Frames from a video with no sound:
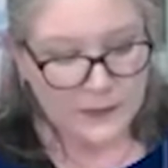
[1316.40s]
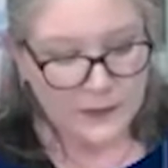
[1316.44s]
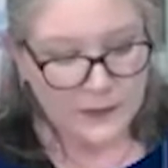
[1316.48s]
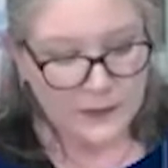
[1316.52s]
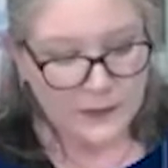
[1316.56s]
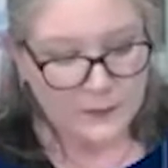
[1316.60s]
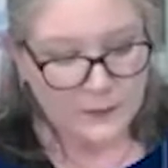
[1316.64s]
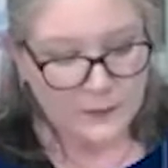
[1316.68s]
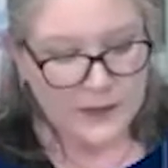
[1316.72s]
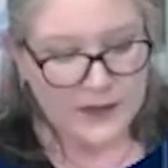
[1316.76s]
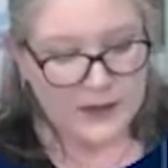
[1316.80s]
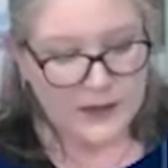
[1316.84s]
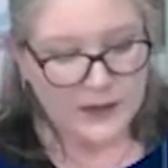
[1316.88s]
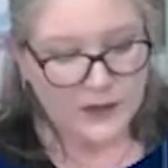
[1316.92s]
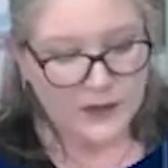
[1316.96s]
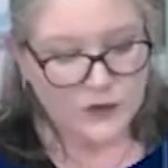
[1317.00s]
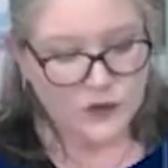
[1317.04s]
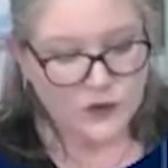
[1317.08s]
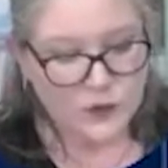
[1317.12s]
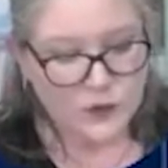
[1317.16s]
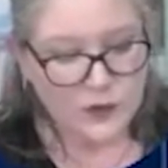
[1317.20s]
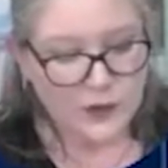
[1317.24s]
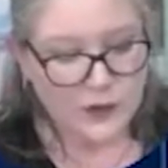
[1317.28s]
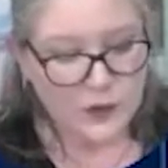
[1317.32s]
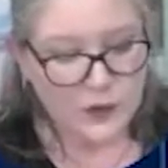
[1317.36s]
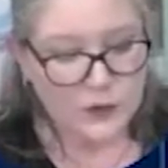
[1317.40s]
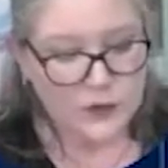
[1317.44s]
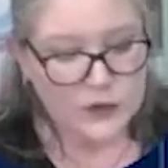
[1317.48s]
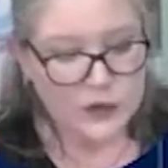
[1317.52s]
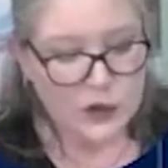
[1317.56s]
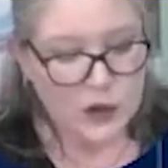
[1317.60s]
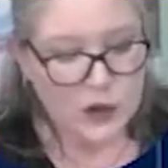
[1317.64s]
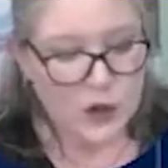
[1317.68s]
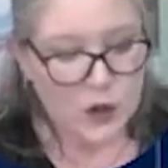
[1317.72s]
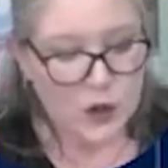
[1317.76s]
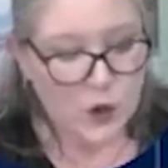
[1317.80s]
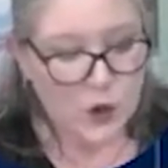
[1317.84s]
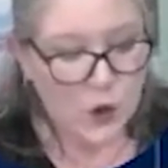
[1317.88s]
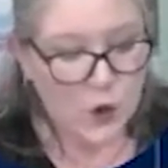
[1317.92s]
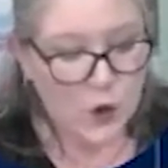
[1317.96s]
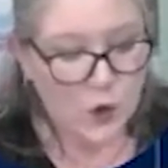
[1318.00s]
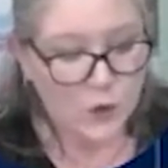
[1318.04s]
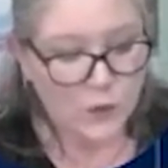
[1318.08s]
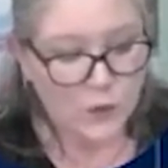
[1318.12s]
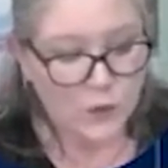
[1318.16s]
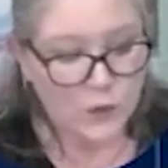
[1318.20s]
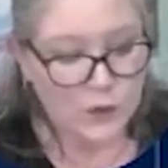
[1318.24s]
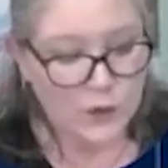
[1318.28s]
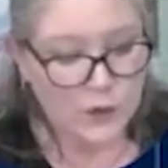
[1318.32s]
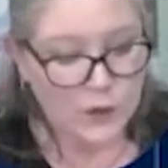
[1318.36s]
making sure it goes
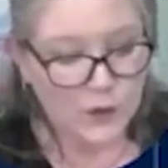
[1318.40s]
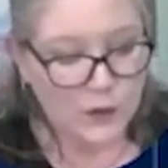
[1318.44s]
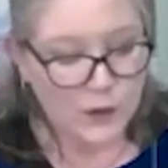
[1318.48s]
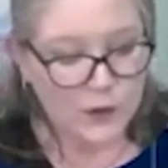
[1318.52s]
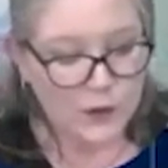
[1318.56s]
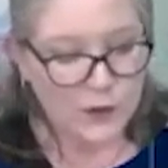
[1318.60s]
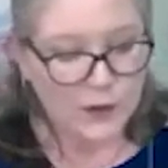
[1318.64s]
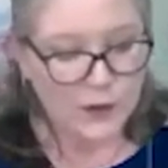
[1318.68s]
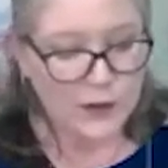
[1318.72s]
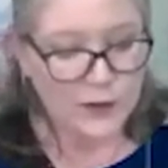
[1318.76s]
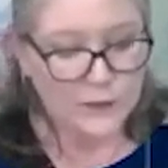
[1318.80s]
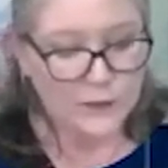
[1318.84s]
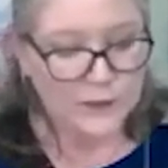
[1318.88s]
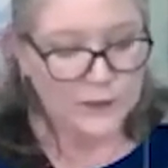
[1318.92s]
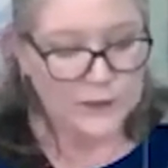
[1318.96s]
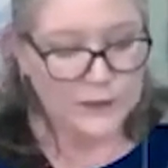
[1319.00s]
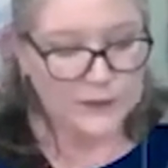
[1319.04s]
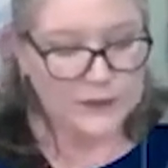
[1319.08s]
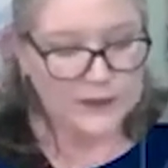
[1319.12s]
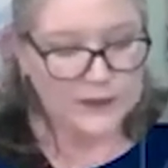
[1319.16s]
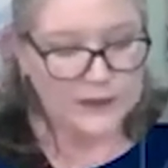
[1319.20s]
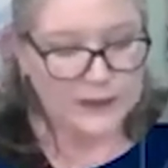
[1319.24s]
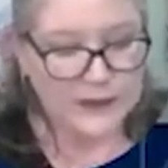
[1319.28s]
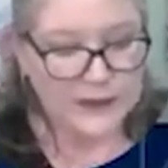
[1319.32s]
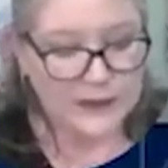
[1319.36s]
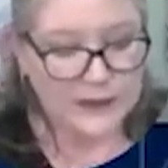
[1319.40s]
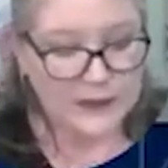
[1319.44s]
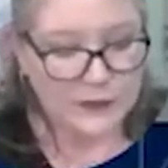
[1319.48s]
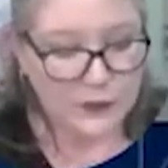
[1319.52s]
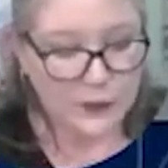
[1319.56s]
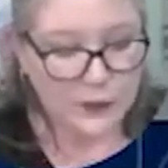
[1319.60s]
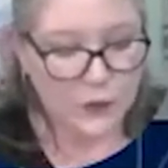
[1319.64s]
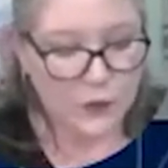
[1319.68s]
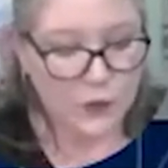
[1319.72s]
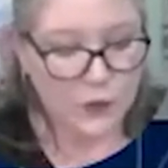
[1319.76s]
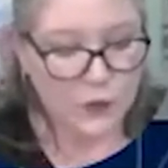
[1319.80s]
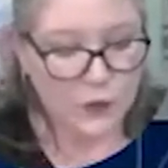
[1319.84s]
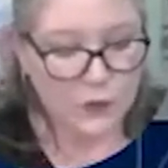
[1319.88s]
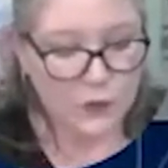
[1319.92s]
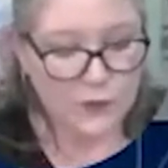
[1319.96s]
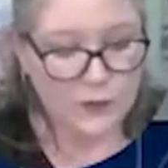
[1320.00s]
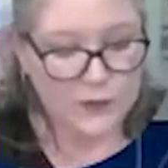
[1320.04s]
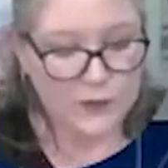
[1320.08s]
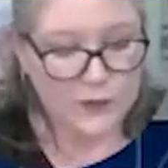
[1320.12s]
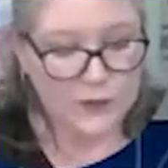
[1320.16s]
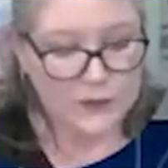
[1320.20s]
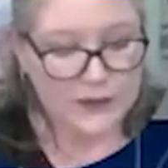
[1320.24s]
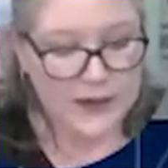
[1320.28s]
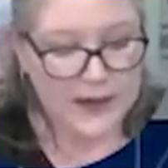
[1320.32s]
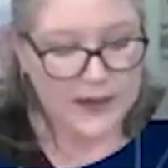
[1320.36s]
over the leads, over
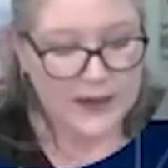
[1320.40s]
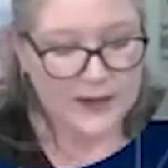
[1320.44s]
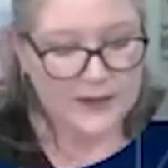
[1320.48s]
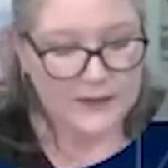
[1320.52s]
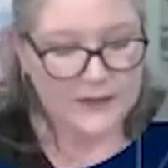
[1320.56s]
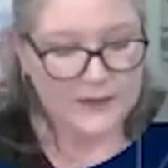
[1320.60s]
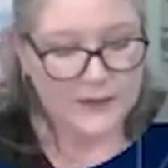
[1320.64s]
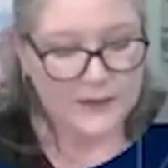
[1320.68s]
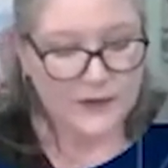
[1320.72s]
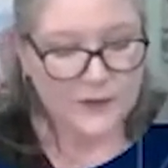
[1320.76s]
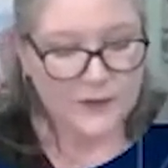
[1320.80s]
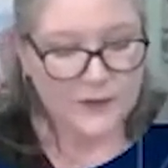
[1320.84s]
the legs of